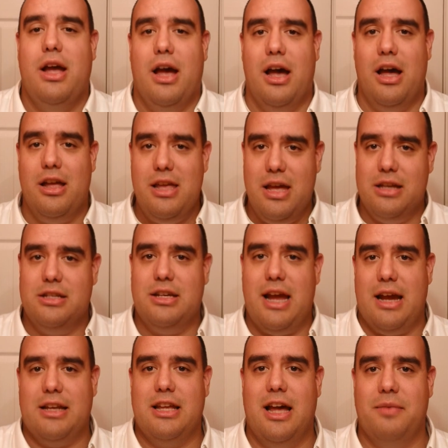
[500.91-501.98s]

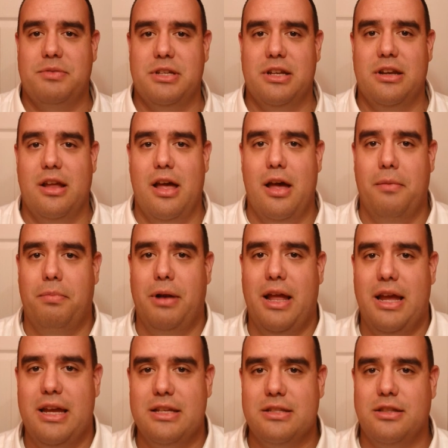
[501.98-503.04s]
Jack Thompson
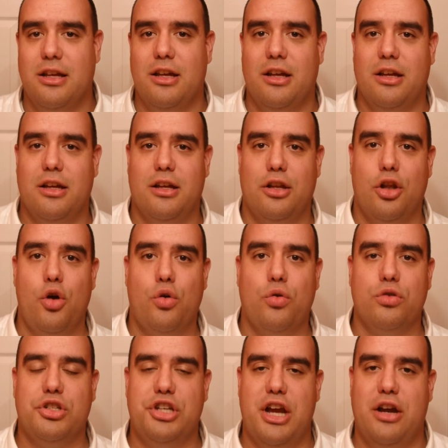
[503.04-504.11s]
plays the
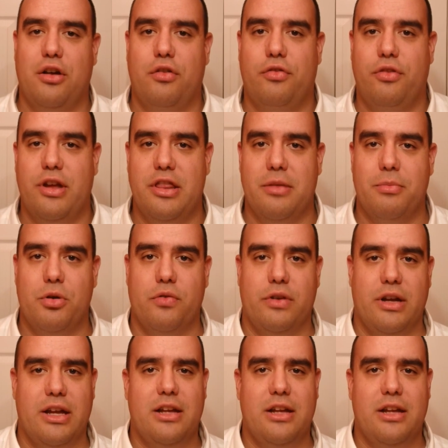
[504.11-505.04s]
local sheriff in the movie,